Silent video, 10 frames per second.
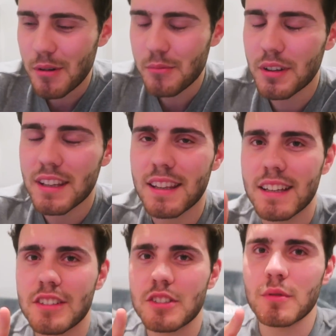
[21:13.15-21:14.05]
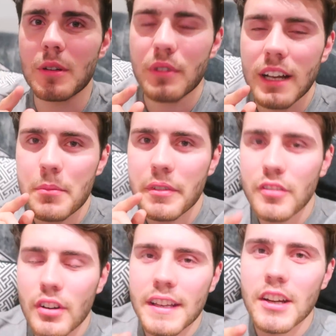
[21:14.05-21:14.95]
One more thing that I just want to bring up
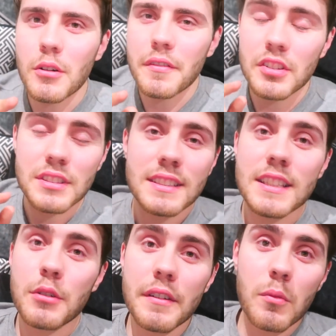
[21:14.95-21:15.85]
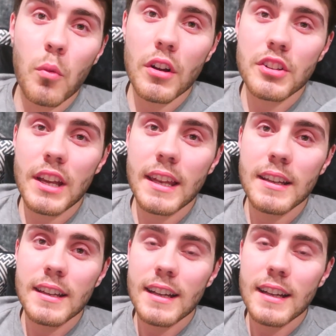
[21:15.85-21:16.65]
before I go, if you're still even watching.